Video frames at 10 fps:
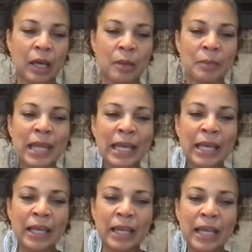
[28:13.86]

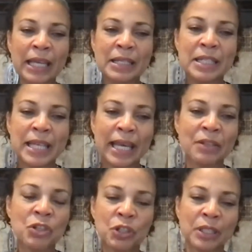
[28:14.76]
They
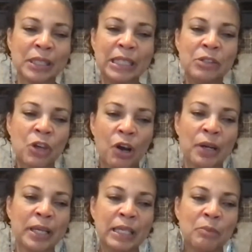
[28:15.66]
intentionally
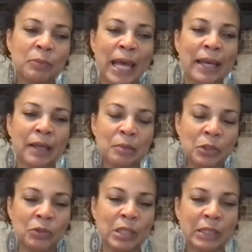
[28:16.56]
targeted Black
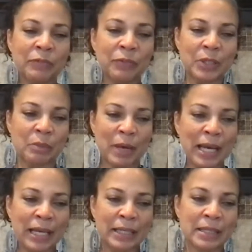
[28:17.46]
community for
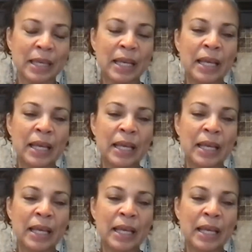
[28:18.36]
demise,